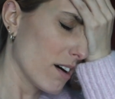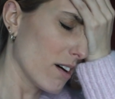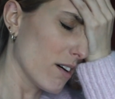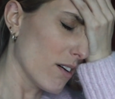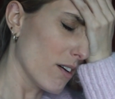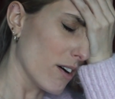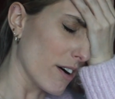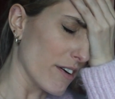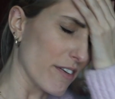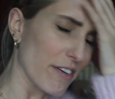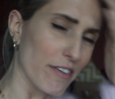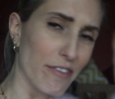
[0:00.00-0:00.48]

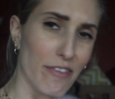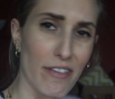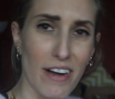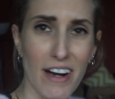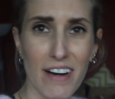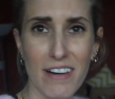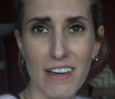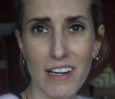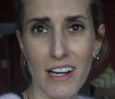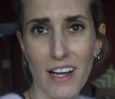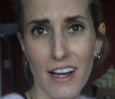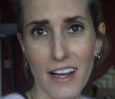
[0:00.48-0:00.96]
Oh,
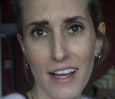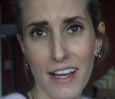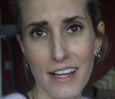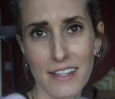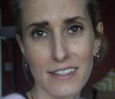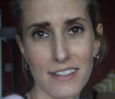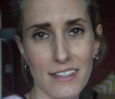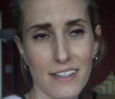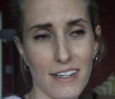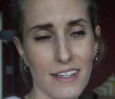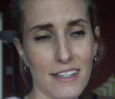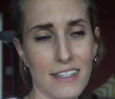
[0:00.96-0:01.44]
very
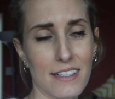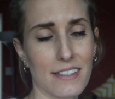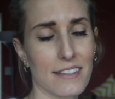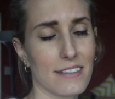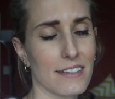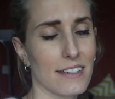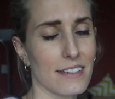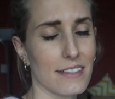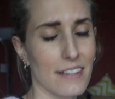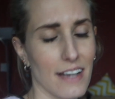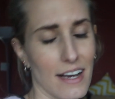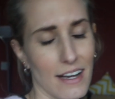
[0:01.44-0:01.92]
lightheaded, I need to
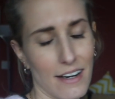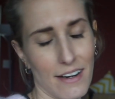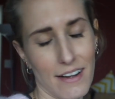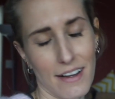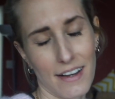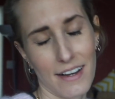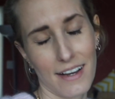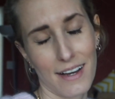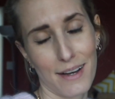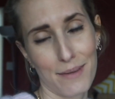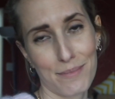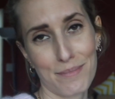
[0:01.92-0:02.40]
sit down.
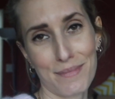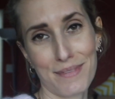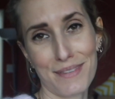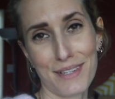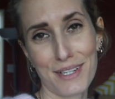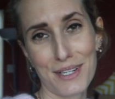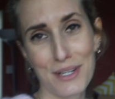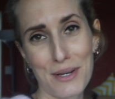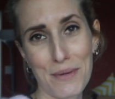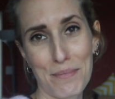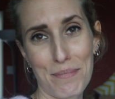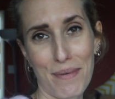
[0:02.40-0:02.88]

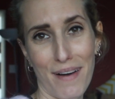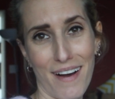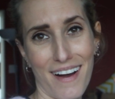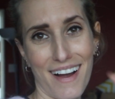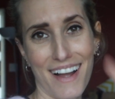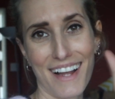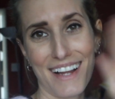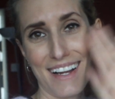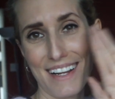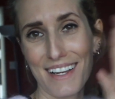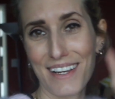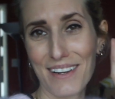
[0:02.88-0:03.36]

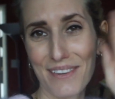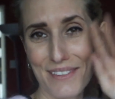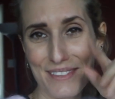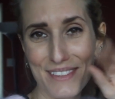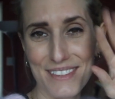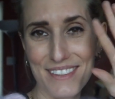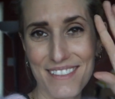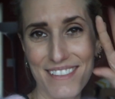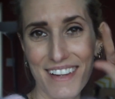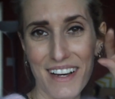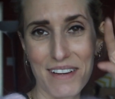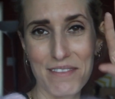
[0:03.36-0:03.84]
Goodbye,
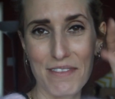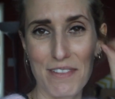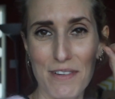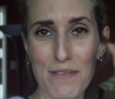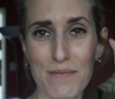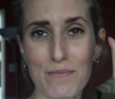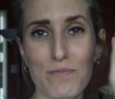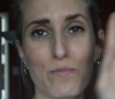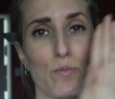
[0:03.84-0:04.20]
lots of love.